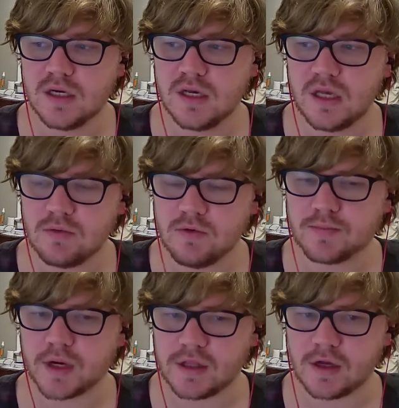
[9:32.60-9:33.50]
it won't
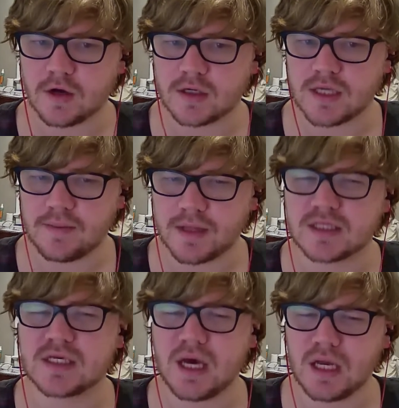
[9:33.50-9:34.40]
break the archetype. That's
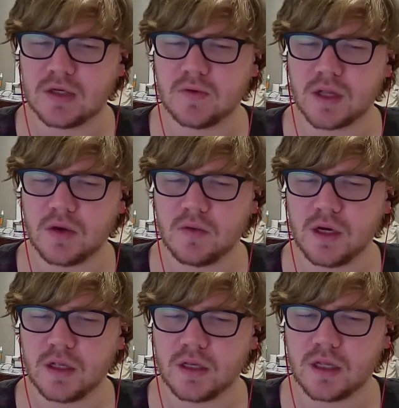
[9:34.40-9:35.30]
kind of what I
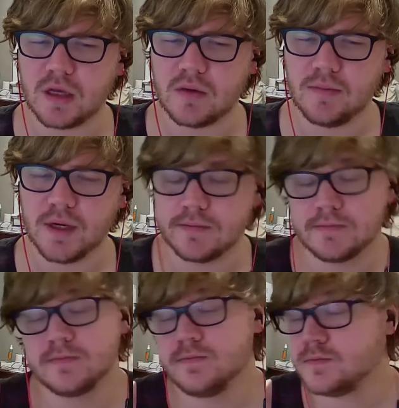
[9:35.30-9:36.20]
want, you know? But,
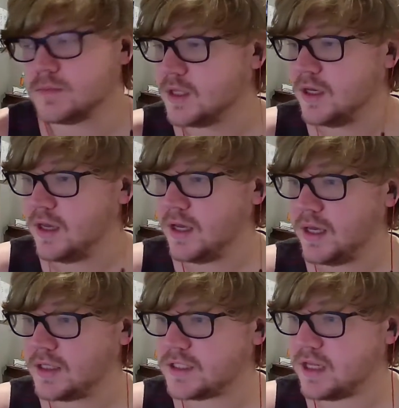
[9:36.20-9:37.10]

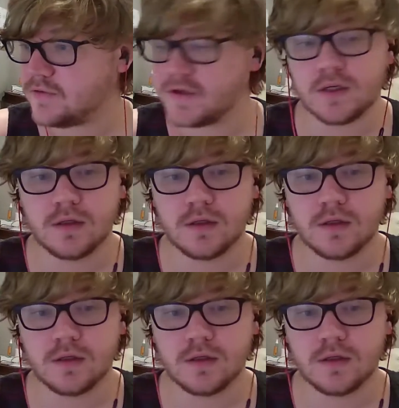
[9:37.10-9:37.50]
c'est la vie.